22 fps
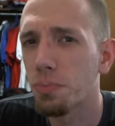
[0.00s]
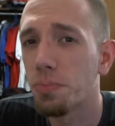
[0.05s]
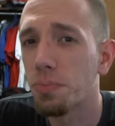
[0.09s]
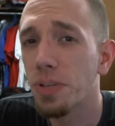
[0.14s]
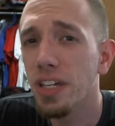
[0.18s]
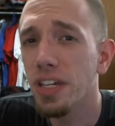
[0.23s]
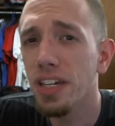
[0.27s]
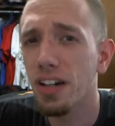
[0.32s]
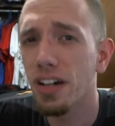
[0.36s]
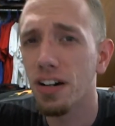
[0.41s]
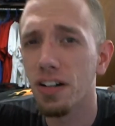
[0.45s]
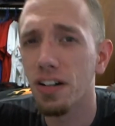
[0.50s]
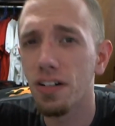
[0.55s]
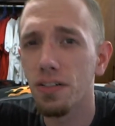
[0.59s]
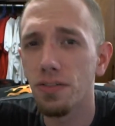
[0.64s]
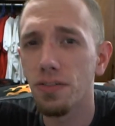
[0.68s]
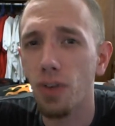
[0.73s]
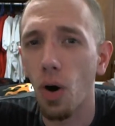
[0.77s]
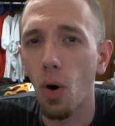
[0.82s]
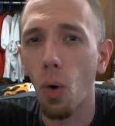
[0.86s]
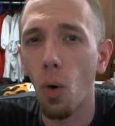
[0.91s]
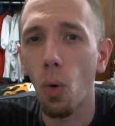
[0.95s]
be
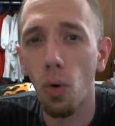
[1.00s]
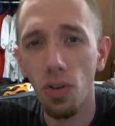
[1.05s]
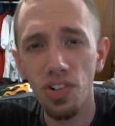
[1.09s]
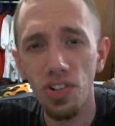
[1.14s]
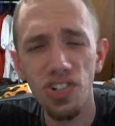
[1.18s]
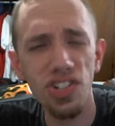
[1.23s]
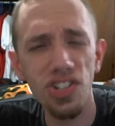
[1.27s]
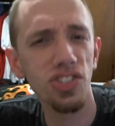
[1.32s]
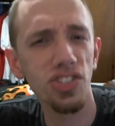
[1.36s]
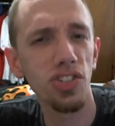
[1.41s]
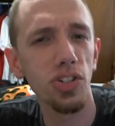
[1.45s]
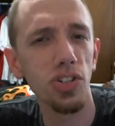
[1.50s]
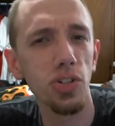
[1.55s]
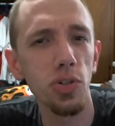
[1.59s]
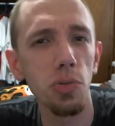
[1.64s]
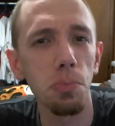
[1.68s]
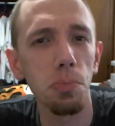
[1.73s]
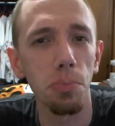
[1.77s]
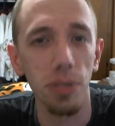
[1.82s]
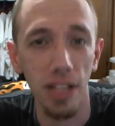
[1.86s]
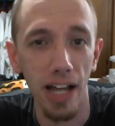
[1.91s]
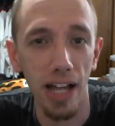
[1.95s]
of Orange is the
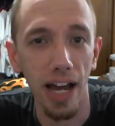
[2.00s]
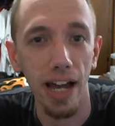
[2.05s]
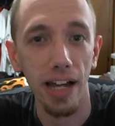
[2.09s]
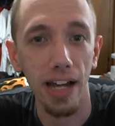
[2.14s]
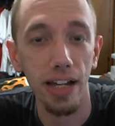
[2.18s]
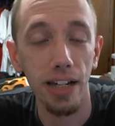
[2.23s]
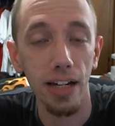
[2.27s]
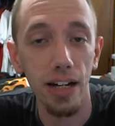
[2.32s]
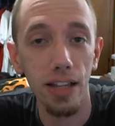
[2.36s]
New Black.